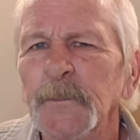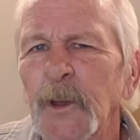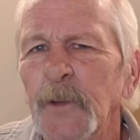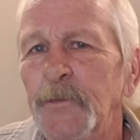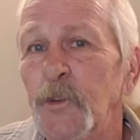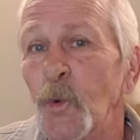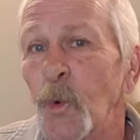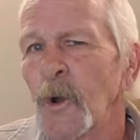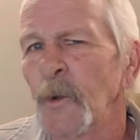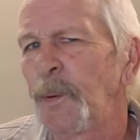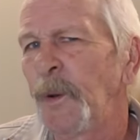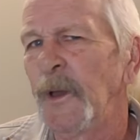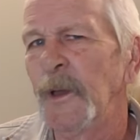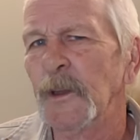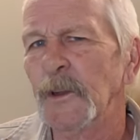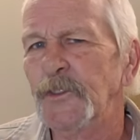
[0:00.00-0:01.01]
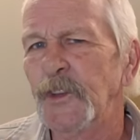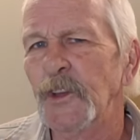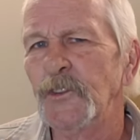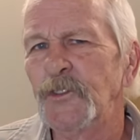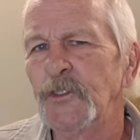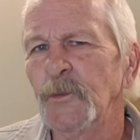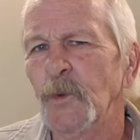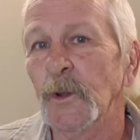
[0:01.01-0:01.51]
And if you weren't paying
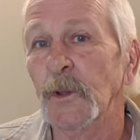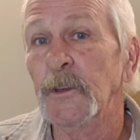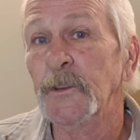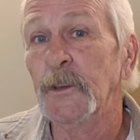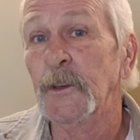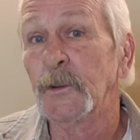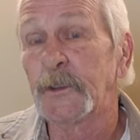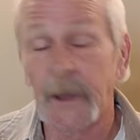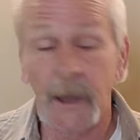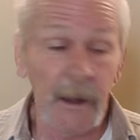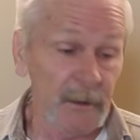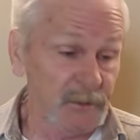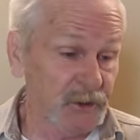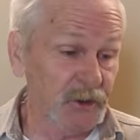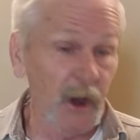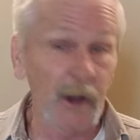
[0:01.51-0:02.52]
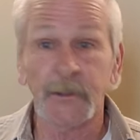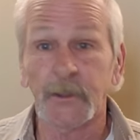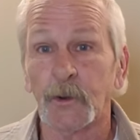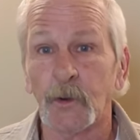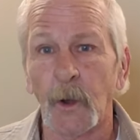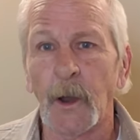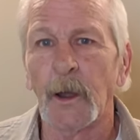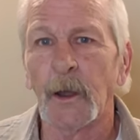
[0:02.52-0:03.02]
attention, well, you'd kind of shake the
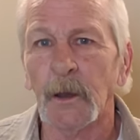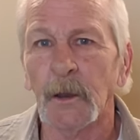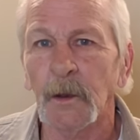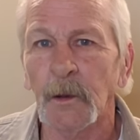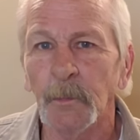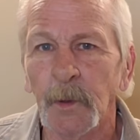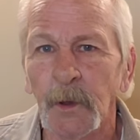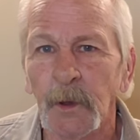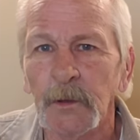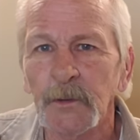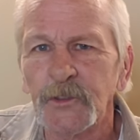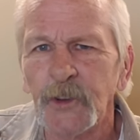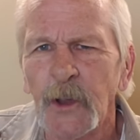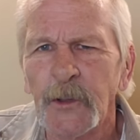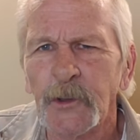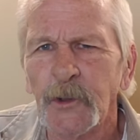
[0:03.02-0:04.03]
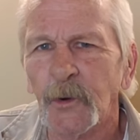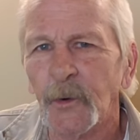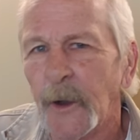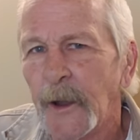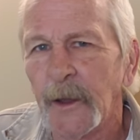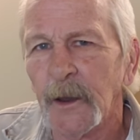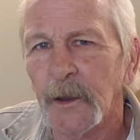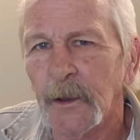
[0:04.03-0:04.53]
ground a little bit, shake you
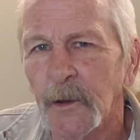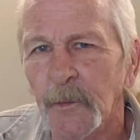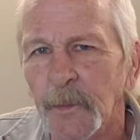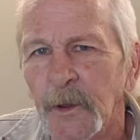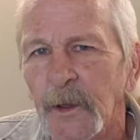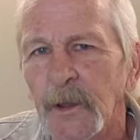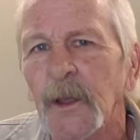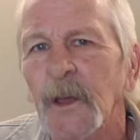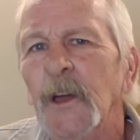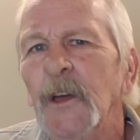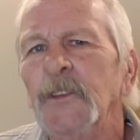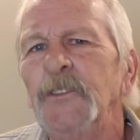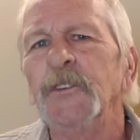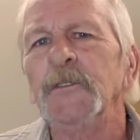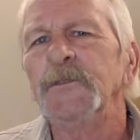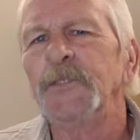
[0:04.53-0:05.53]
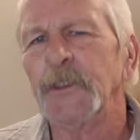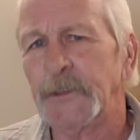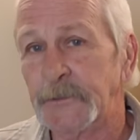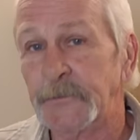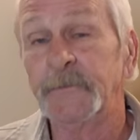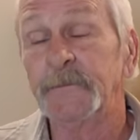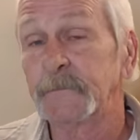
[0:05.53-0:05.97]
around a little bit to, to,